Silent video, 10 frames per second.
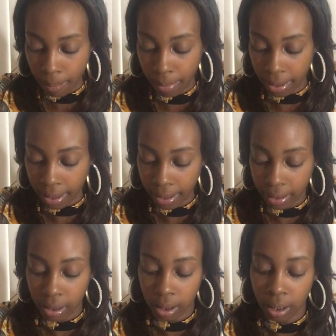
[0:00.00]
but
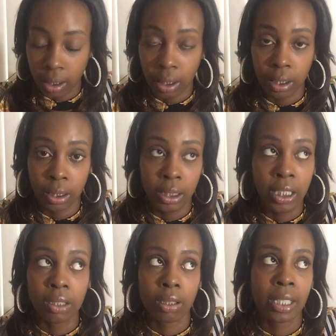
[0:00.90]

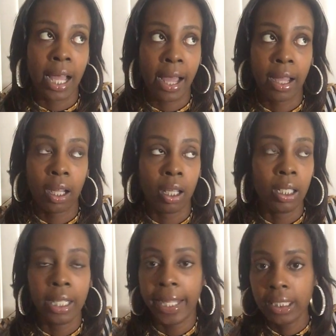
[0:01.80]
these are not
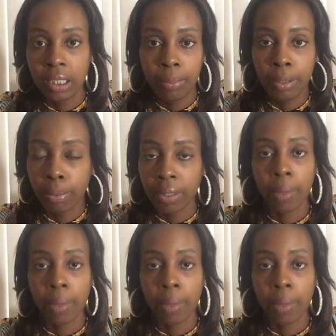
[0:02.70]
lazy people.